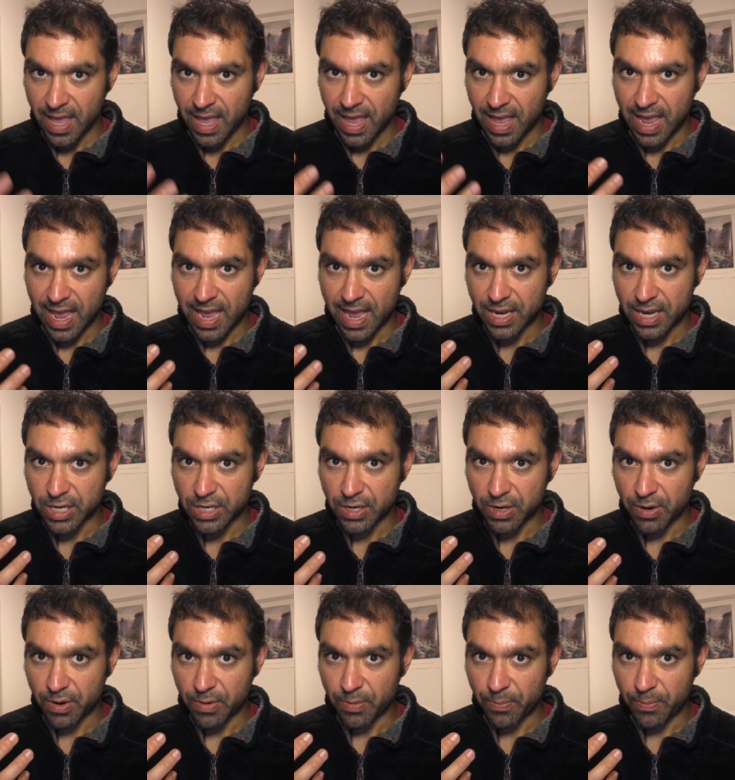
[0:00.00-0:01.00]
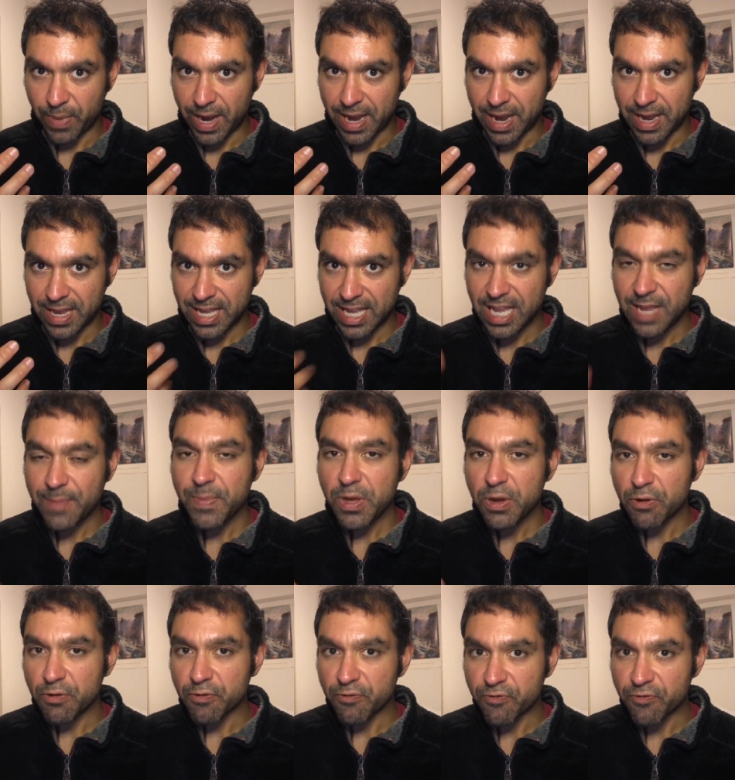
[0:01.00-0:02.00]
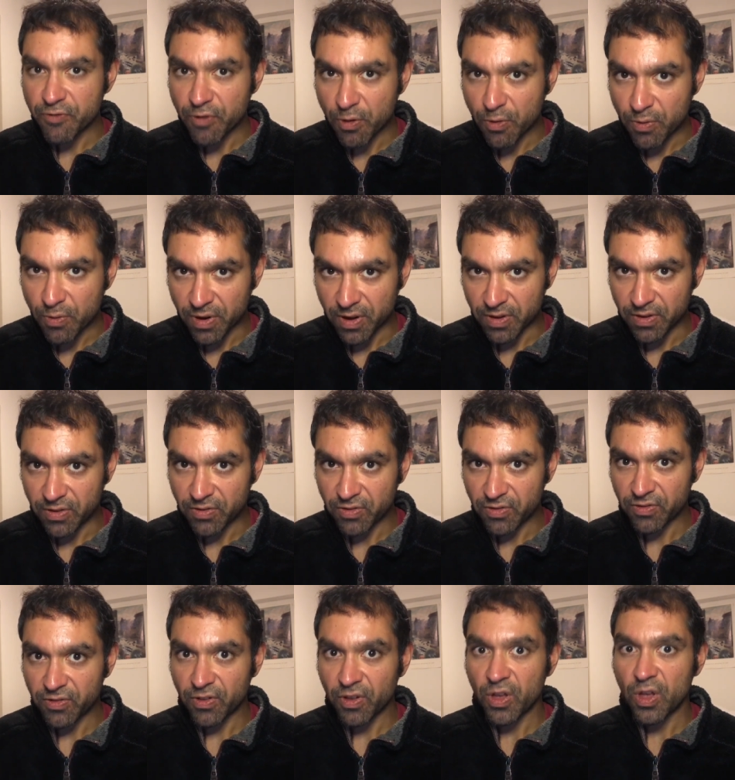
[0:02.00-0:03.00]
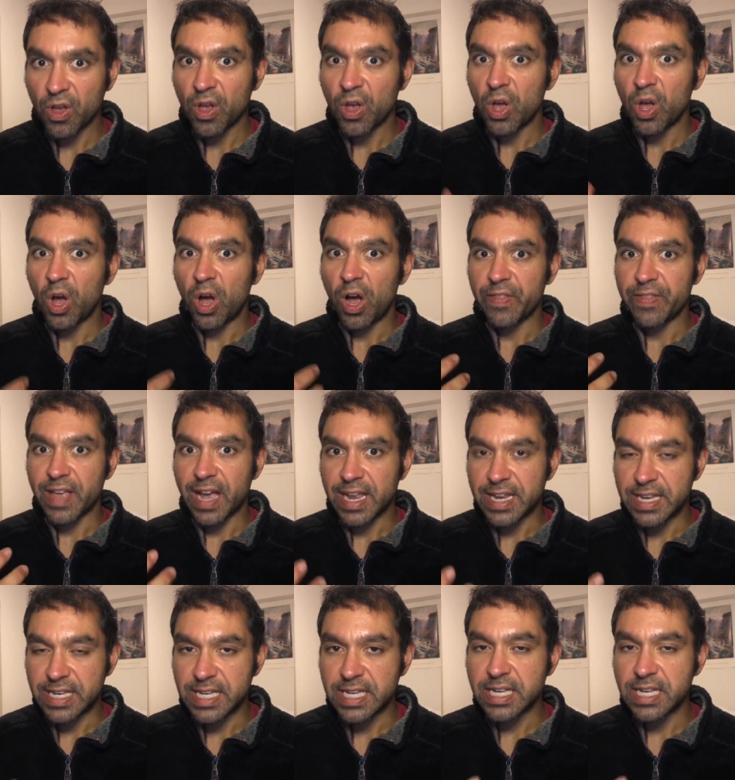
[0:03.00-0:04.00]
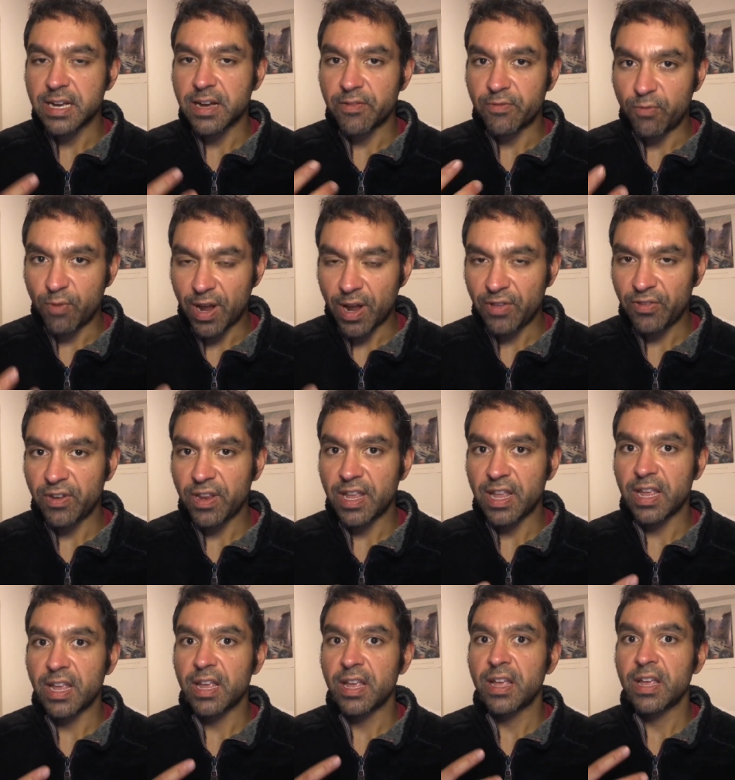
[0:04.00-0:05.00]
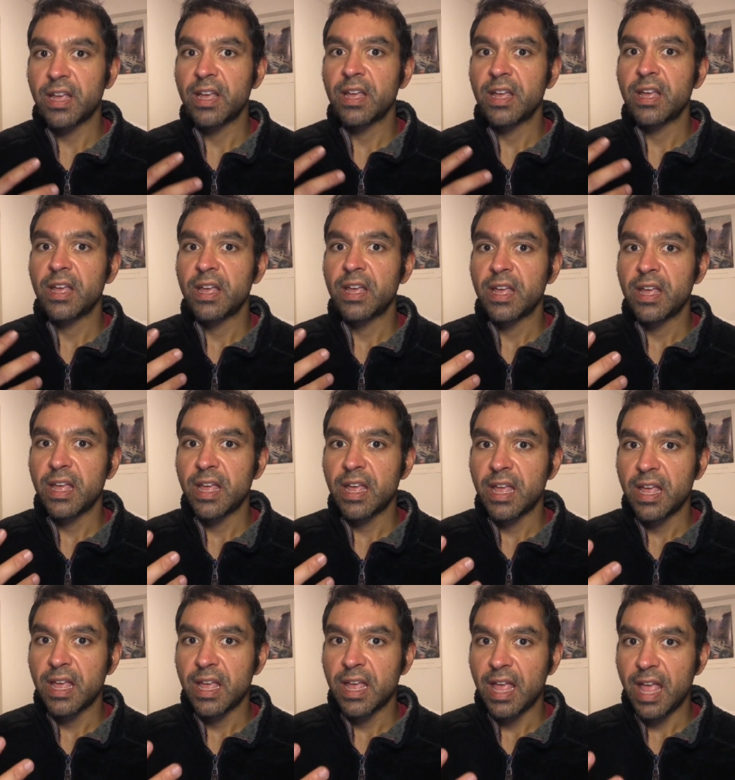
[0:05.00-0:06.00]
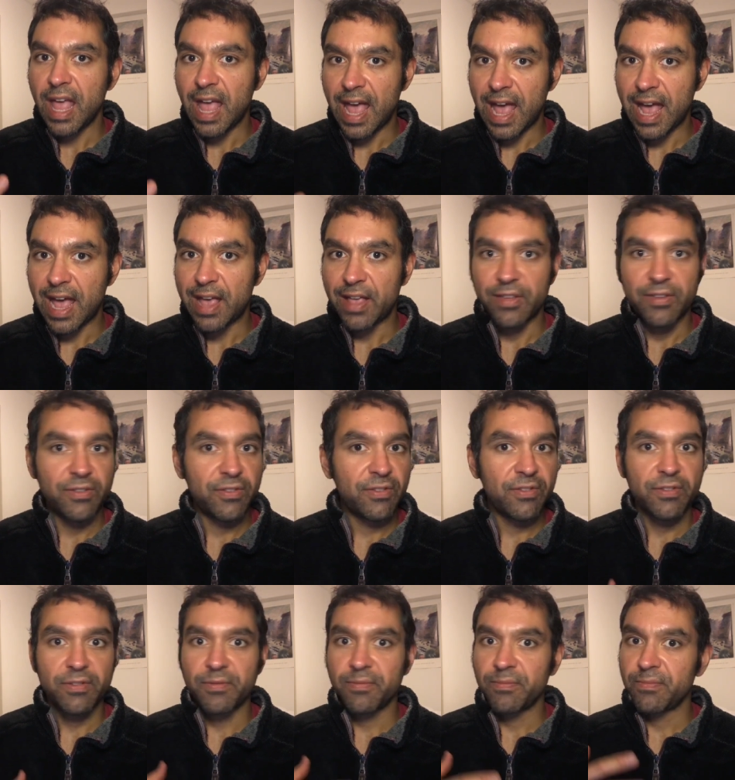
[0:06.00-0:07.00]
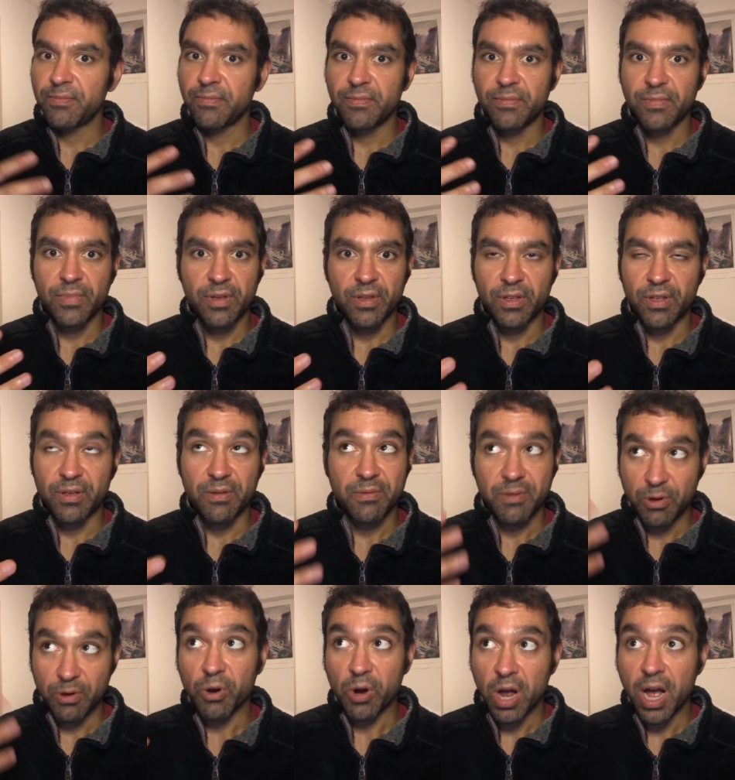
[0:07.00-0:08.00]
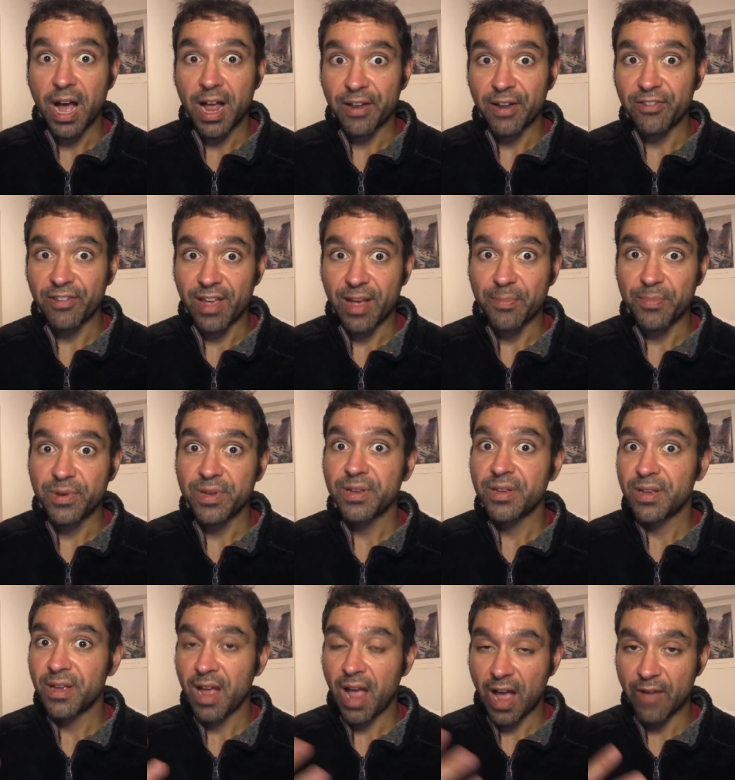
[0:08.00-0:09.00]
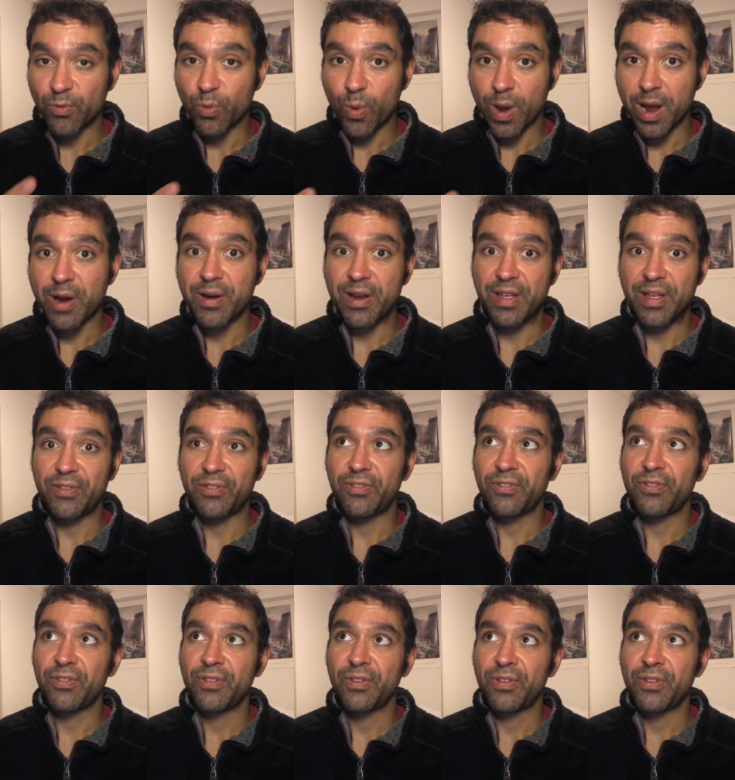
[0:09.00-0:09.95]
And by keeping your focus on the idea of resting as your concept of awareness,